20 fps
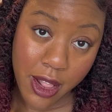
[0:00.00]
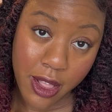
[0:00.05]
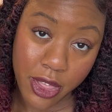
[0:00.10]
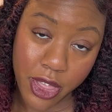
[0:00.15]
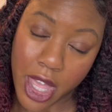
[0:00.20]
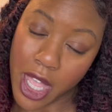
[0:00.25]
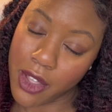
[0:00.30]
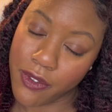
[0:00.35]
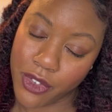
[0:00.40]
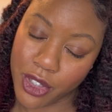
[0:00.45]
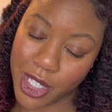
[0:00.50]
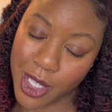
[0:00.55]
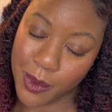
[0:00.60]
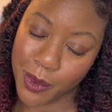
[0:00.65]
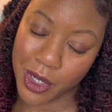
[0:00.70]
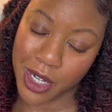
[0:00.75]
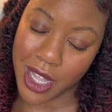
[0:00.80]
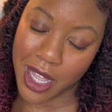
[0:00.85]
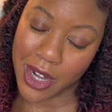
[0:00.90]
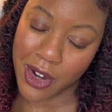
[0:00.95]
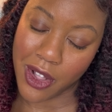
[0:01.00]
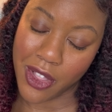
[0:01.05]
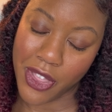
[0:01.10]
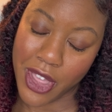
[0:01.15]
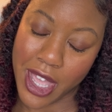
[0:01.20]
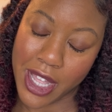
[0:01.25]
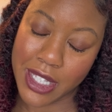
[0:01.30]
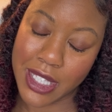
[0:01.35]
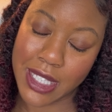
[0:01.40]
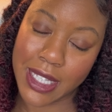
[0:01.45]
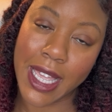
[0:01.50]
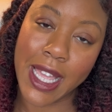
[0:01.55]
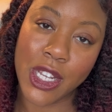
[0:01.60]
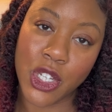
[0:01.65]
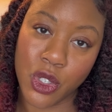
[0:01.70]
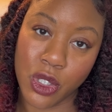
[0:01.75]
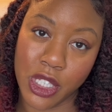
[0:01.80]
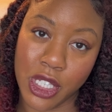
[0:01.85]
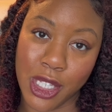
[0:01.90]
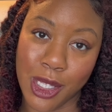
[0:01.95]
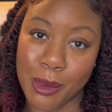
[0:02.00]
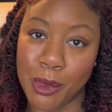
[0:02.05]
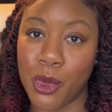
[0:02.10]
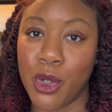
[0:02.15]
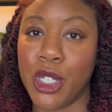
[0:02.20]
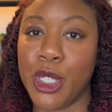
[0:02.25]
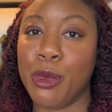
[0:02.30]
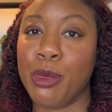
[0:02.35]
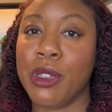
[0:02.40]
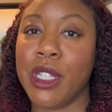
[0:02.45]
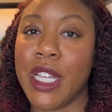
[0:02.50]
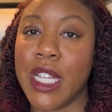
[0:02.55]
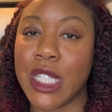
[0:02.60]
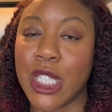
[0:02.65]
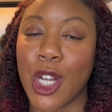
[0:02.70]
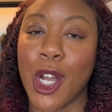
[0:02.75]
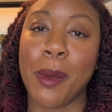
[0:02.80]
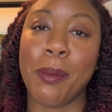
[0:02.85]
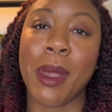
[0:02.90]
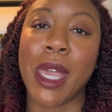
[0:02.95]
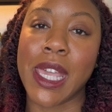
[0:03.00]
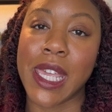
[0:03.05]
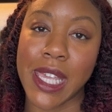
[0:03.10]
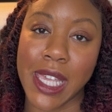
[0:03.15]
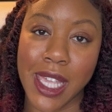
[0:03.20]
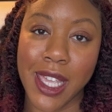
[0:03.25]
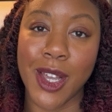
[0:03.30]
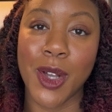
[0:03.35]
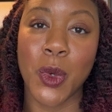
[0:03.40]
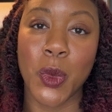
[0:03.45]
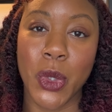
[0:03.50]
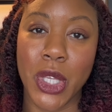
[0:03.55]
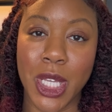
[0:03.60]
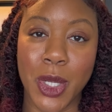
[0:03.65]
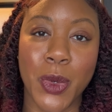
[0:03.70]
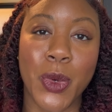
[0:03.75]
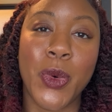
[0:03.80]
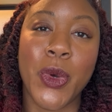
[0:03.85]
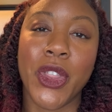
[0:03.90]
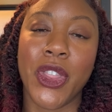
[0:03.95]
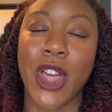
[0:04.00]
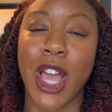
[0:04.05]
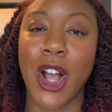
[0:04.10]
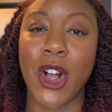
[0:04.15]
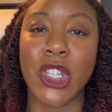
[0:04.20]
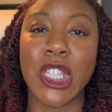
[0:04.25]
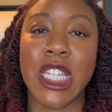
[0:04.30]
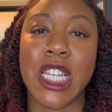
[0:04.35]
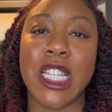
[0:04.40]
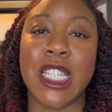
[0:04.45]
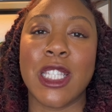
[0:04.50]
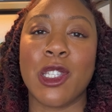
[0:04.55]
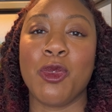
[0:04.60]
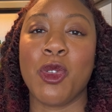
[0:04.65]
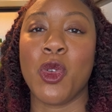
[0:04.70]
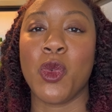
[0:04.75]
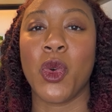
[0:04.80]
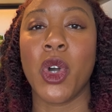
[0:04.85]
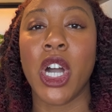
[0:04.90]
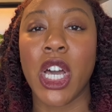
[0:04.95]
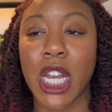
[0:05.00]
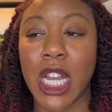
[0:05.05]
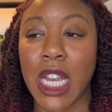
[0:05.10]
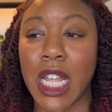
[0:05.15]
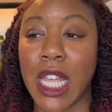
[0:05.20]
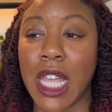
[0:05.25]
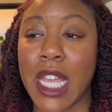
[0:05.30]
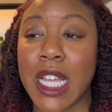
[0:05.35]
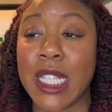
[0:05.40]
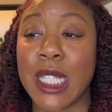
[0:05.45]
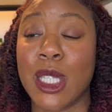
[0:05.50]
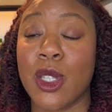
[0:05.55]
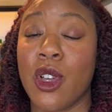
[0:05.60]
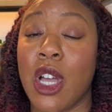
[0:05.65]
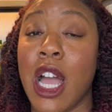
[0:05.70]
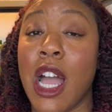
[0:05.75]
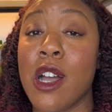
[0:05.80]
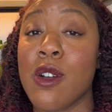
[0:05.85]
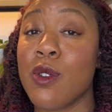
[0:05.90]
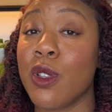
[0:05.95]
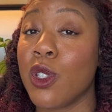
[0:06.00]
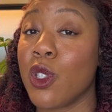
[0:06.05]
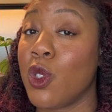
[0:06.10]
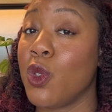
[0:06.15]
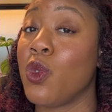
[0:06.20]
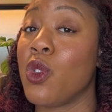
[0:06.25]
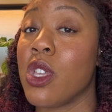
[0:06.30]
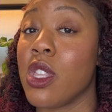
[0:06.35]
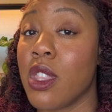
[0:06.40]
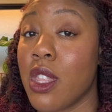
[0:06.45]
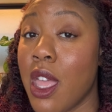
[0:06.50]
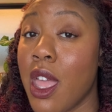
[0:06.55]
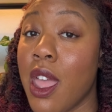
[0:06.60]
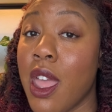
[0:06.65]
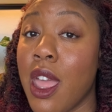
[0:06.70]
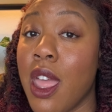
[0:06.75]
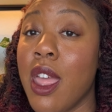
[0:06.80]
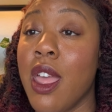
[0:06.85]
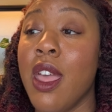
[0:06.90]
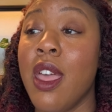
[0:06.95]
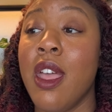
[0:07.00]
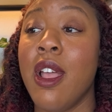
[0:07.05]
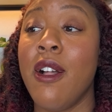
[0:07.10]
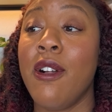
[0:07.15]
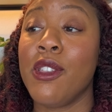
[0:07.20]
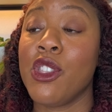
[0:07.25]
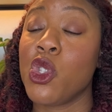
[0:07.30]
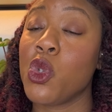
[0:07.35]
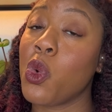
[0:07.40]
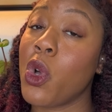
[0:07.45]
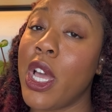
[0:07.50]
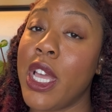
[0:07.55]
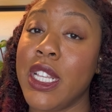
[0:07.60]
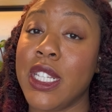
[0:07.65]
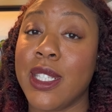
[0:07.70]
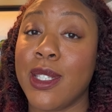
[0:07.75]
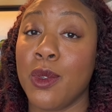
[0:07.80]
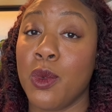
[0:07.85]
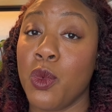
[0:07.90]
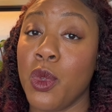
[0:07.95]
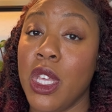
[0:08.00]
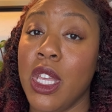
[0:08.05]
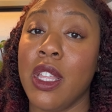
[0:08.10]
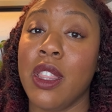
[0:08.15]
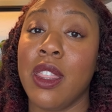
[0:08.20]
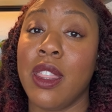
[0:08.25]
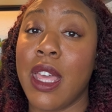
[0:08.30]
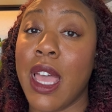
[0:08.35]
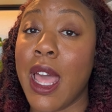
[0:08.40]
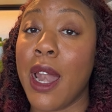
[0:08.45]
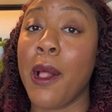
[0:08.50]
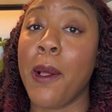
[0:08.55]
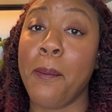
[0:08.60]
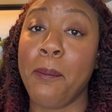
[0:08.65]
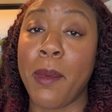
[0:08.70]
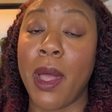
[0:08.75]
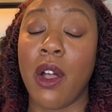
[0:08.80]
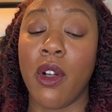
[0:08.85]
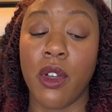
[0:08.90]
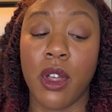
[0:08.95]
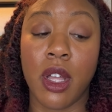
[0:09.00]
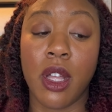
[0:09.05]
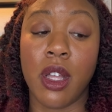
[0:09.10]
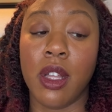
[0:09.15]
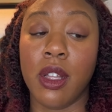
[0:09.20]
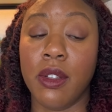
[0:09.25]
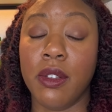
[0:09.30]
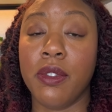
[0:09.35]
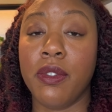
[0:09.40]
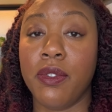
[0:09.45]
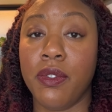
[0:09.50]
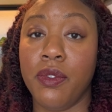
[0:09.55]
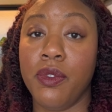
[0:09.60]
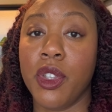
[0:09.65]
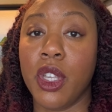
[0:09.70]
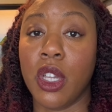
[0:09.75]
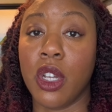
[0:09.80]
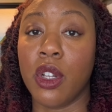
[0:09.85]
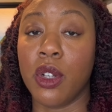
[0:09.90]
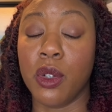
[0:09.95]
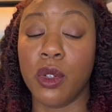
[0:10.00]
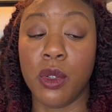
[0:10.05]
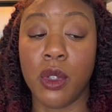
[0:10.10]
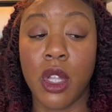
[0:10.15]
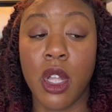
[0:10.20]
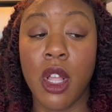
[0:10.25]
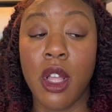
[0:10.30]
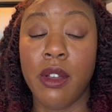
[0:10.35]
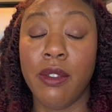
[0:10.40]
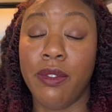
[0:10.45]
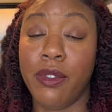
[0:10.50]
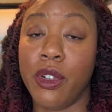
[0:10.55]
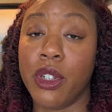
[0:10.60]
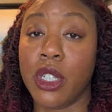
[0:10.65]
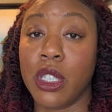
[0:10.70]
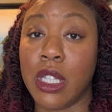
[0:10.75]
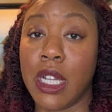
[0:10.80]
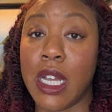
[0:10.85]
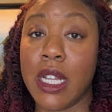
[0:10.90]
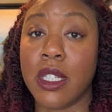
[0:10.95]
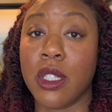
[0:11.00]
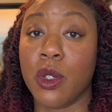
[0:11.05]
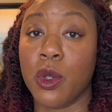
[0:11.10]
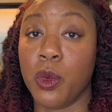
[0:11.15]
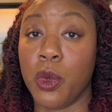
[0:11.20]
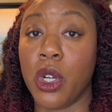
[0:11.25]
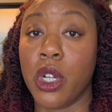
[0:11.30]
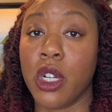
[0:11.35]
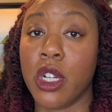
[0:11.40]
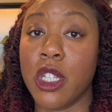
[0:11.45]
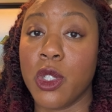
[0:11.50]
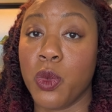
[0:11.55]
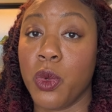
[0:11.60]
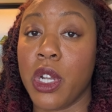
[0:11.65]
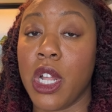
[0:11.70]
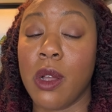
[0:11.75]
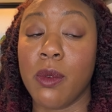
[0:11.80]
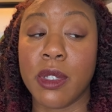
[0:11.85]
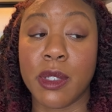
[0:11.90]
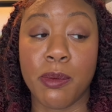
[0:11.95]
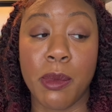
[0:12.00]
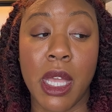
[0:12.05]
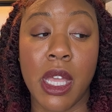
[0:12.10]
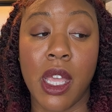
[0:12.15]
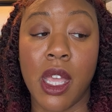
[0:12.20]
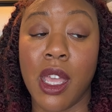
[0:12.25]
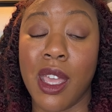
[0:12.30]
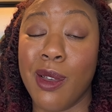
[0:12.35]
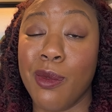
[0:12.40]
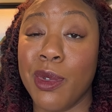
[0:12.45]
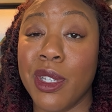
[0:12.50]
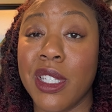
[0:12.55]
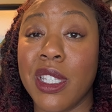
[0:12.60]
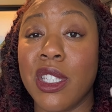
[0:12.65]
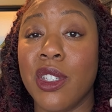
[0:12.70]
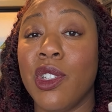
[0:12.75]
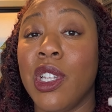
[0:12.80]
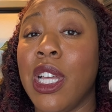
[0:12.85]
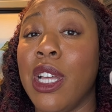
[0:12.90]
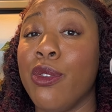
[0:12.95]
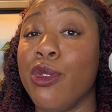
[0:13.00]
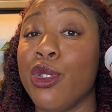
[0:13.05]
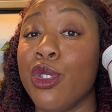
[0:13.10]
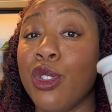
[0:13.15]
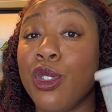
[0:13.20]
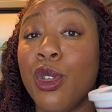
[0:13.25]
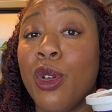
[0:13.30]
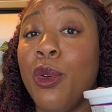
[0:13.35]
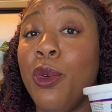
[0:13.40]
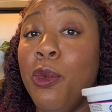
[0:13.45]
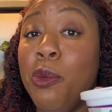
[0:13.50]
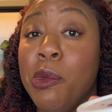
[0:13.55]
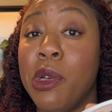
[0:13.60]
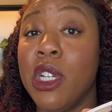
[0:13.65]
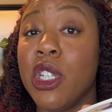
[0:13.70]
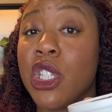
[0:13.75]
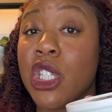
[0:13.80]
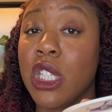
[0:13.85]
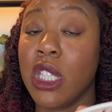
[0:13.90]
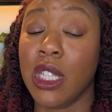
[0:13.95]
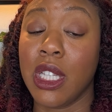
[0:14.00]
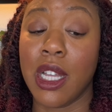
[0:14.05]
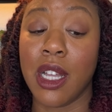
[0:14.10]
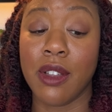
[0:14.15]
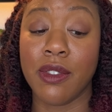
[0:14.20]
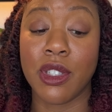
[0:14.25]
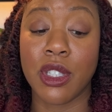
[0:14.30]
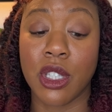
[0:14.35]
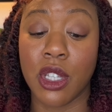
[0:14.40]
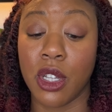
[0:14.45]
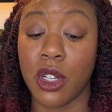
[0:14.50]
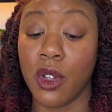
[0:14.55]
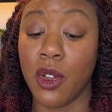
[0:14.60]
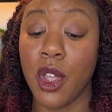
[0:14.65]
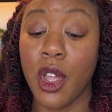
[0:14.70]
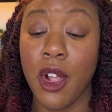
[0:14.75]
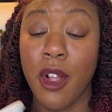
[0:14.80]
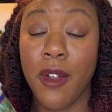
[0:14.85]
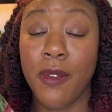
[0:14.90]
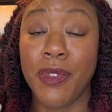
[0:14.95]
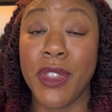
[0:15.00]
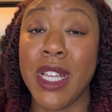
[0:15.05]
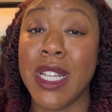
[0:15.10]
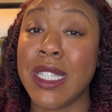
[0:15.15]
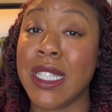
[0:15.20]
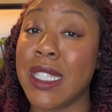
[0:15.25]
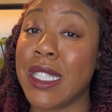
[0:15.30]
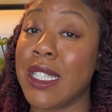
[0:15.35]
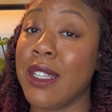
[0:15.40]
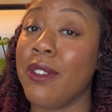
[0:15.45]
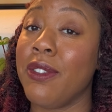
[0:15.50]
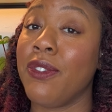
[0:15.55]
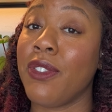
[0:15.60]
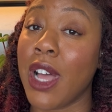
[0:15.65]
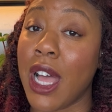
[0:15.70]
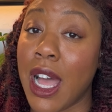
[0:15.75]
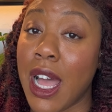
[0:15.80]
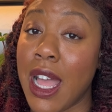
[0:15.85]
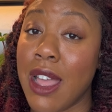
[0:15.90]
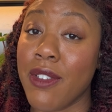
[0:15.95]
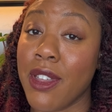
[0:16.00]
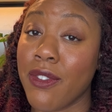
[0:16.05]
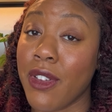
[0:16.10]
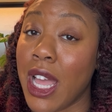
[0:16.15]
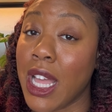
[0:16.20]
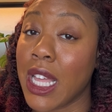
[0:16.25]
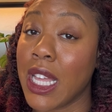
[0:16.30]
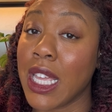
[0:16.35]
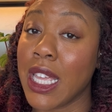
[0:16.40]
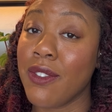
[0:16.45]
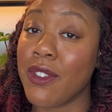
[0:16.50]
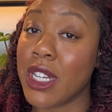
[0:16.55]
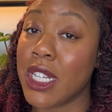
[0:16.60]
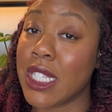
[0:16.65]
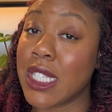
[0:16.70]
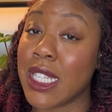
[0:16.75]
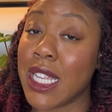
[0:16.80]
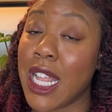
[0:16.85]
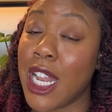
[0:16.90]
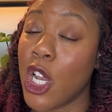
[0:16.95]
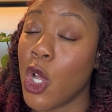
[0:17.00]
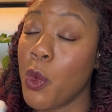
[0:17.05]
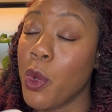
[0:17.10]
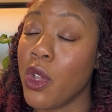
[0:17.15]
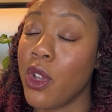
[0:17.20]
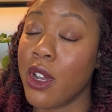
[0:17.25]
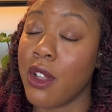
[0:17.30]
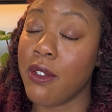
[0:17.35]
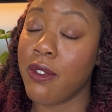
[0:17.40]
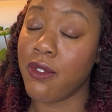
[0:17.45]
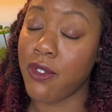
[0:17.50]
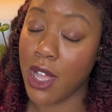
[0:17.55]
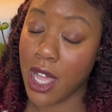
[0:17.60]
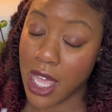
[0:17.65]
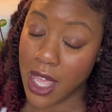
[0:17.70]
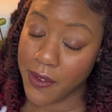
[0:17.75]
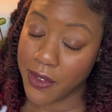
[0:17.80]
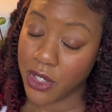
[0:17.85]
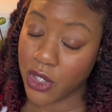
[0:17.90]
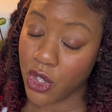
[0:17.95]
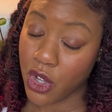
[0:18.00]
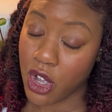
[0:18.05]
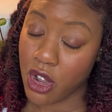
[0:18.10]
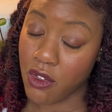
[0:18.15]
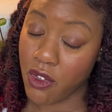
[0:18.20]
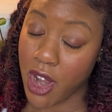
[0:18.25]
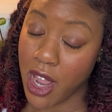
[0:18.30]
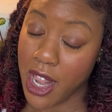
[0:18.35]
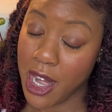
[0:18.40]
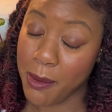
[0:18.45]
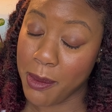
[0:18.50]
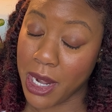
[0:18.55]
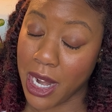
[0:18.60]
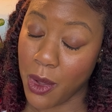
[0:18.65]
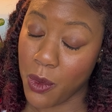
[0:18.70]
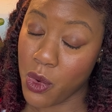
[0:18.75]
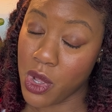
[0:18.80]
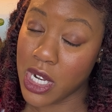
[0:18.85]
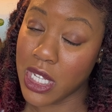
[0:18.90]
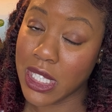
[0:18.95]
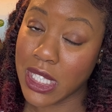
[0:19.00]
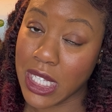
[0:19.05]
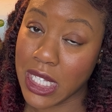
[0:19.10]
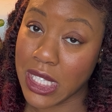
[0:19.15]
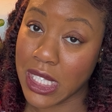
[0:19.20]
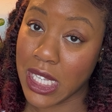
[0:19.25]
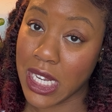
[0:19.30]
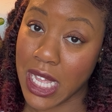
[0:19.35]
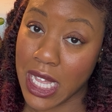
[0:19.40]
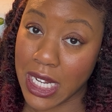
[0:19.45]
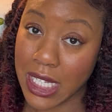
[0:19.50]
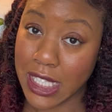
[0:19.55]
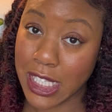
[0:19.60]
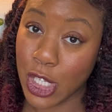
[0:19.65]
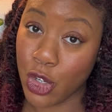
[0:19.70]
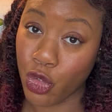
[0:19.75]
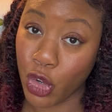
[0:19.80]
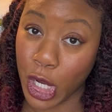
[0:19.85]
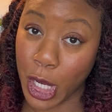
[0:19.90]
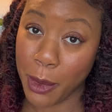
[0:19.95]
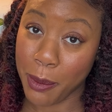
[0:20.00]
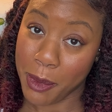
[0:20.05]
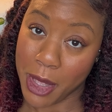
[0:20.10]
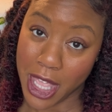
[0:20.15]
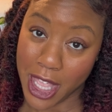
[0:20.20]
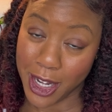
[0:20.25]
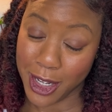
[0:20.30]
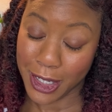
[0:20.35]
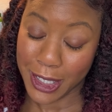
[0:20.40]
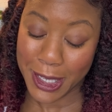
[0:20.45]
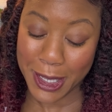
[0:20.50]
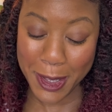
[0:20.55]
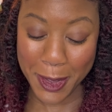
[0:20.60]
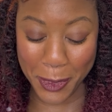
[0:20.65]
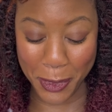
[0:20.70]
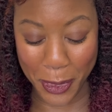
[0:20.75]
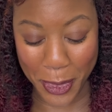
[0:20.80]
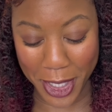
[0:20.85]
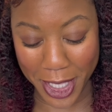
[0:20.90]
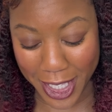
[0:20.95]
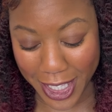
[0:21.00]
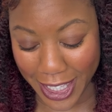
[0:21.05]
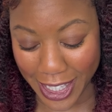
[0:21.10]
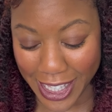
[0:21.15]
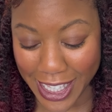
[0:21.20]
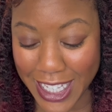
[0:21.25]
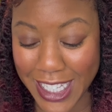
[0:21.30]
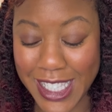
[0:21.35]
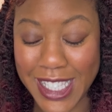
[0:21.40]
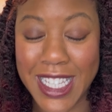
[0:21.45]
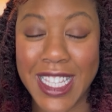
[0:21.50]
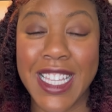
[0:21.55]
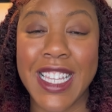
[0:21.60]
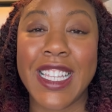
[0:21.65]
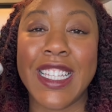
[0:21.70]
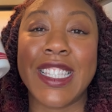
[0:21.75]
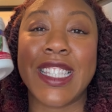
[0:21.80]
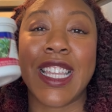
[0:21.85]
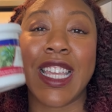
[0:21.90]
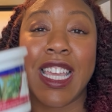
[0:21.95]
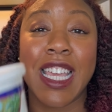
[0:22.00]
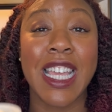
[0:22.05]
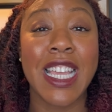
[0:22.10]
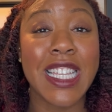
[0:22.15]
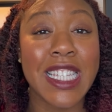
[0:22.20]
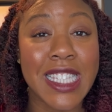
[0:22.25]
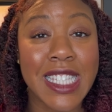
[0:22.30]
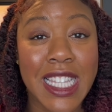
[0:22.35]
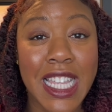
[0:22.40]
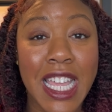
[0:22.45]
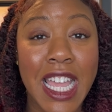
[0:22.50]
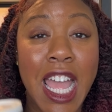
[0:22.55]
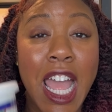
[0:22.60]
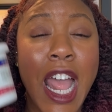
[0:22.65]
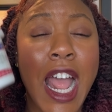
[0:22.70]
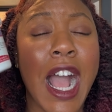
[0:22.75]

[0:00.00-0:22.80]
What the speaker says: Thankfully, we're not on that schedule anymore, and the plants are making it a week without needing to be watered again. So I was doing that twice a week. That amount of, you know, fertilizer water is what I was making, and we still have so much left. So this is a 5. If I could give it a 10, I know we're on a 5-star rating, but I want to say 10 out of 10 recommend because it's easy.